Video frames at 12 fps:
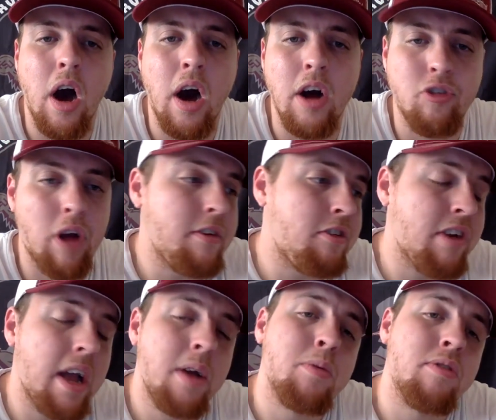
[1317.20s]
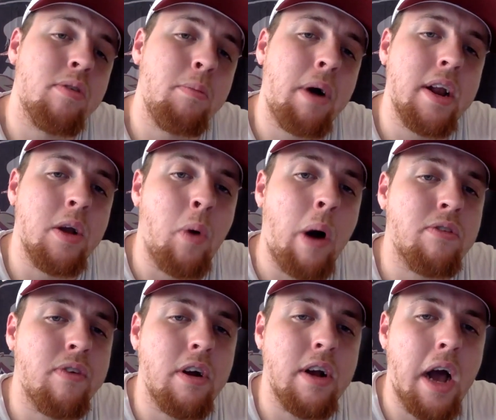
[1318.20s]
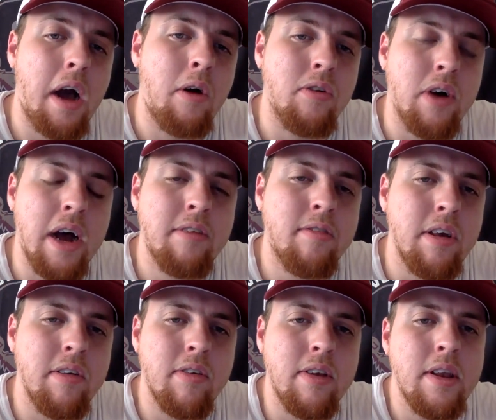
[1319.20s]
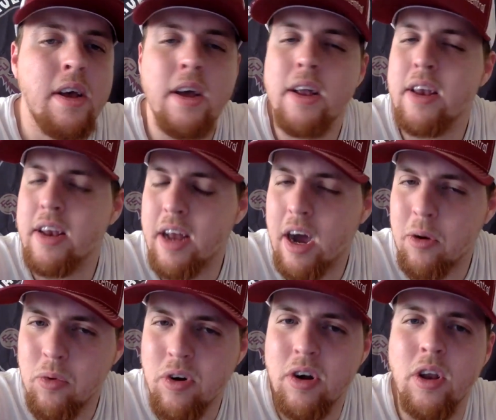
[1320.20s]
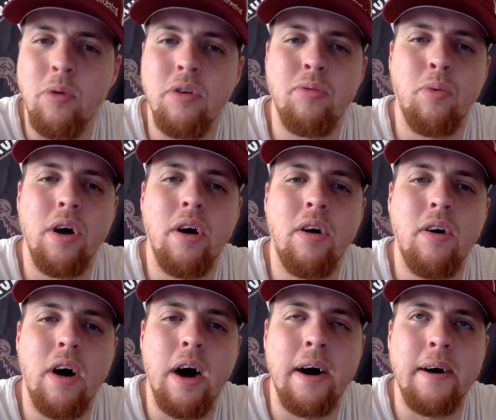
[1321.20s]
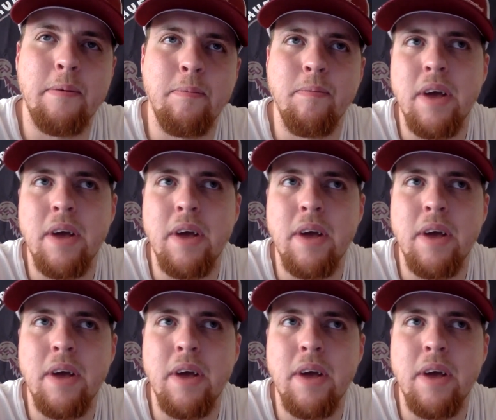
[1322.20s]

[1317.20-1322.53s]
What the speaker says: Travis Shea was somebody who I was very high on last season, did not really do as well.